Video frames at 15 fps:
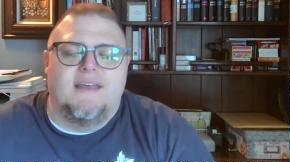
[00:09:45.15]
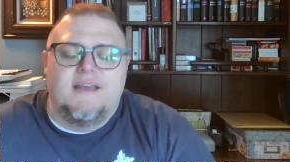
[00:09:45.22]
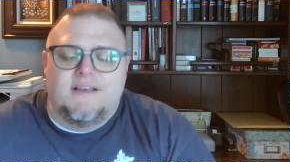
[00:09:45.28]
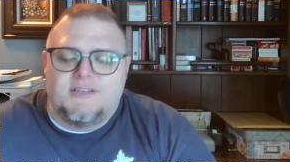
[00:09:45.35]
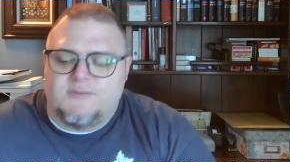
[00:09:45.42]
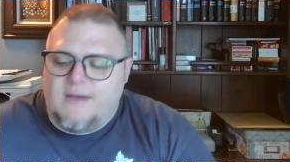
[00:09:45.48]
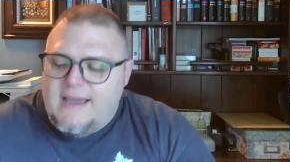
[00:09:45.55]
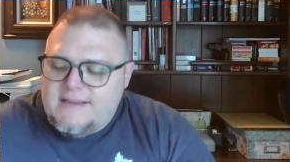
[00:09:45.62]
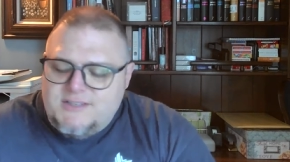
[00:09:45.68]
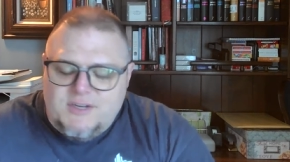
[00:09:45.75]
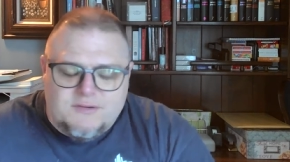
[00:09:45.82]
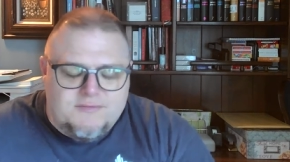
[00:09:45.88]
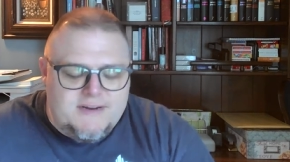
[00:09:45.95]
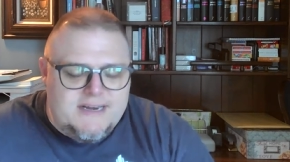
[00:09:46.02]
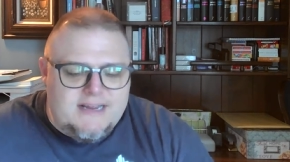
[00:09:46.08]
So as
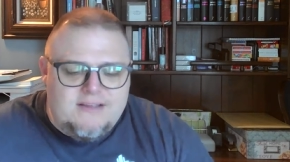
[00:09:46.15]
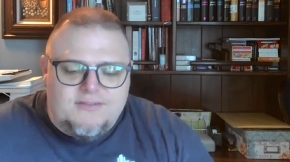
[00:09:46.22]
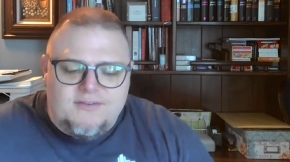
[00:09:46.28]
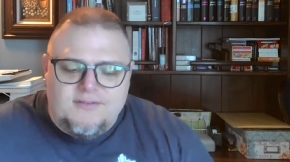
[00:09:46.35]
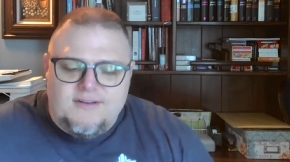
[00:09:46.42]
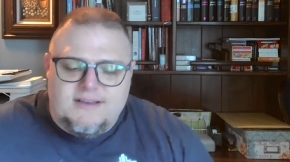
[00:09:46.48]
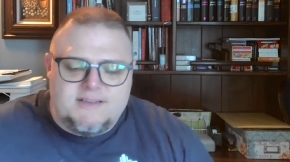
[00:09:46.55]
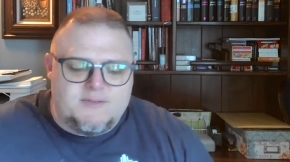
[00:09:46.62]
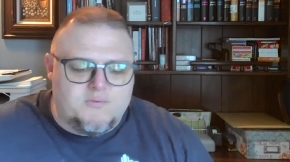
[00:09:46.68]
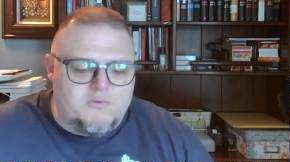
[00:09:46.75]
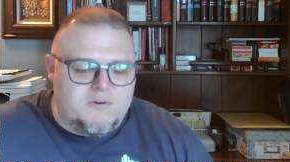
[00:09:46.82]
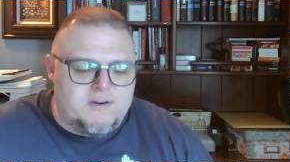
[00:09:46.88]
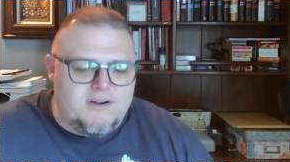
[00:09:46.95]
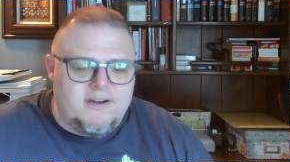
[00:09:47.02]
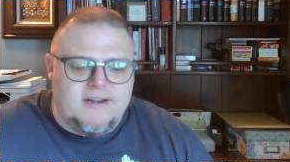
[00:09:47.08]
you're reading through His
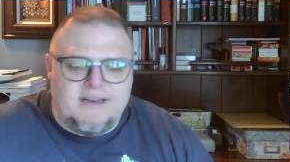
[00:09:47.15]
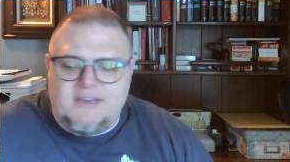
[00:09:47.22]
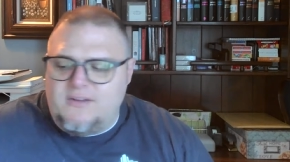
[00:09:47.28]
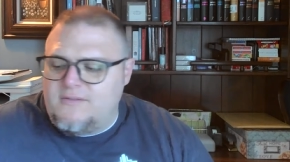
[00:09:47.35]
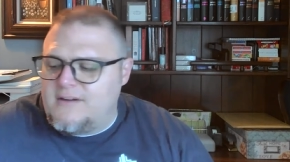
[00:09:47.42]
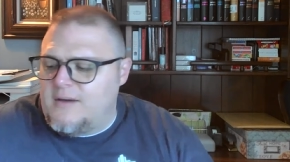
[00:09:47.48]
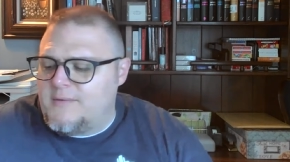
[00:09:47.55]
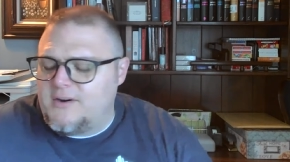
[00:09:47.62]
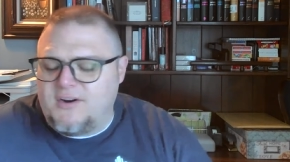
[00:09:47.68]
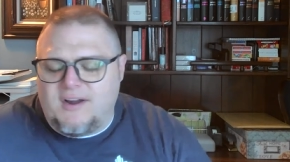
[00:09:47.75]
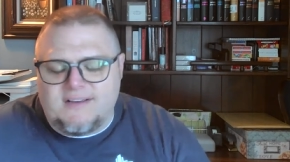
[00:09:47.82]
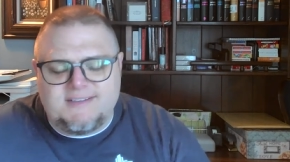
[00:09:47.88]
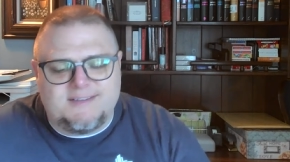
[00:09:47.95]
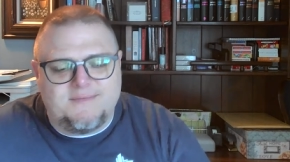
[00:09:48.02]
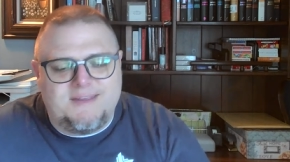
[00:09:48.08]
Word and you come
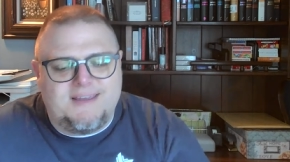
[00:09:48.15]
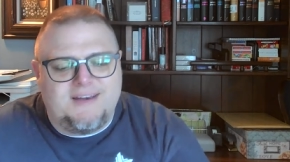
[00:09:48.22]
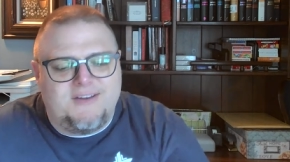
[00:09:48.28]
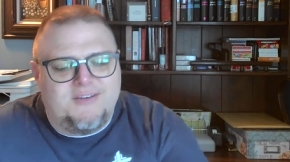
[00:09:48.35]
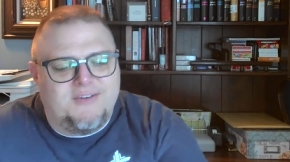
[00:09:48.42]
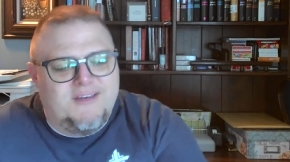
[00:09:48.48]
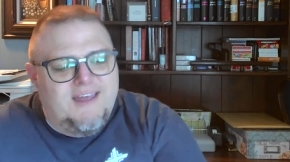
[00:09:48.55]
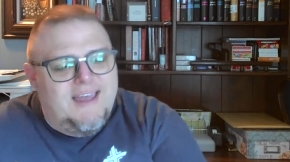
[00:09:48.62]
across something and you know,